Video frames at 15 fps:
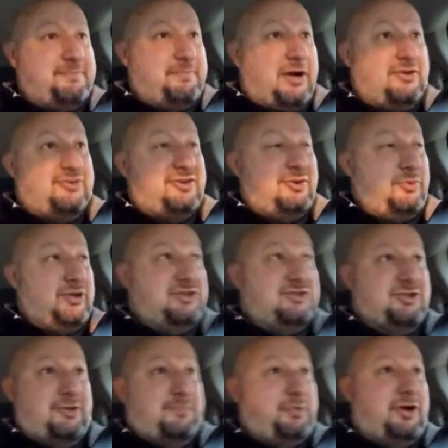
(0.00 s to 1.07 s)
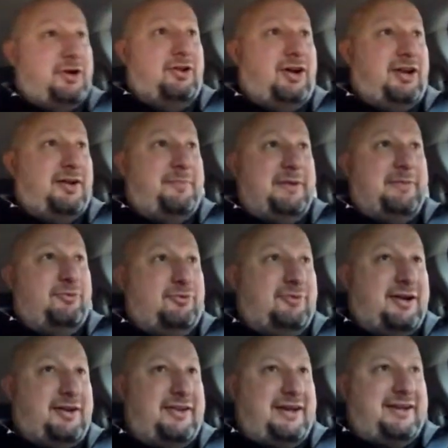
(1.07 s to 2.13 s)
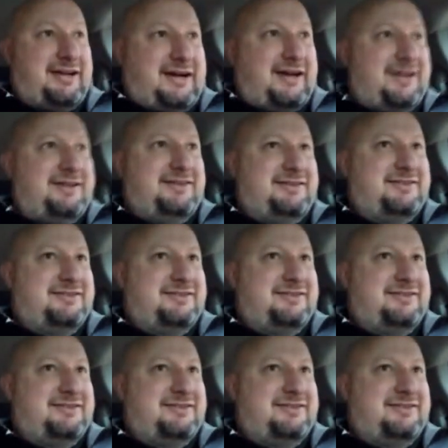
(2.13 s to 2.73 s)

Bosa, we sure put a lot of people around that guy.